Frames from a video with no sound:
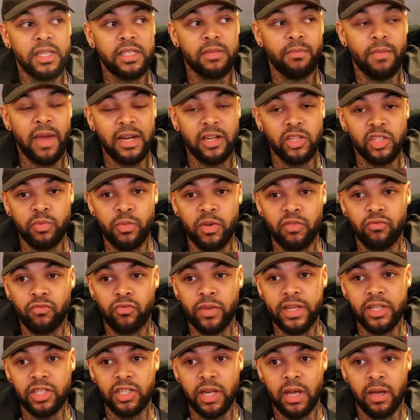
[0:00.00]
this is gonna
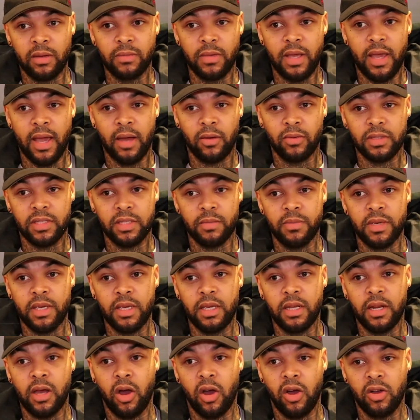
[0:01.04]
be
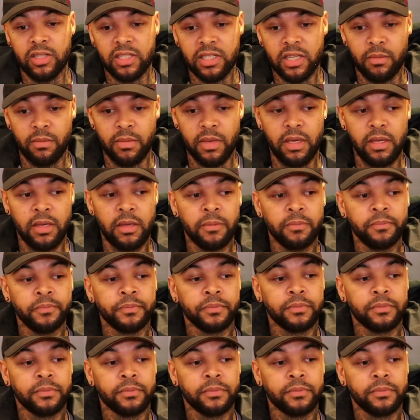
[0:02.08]
the hardest fight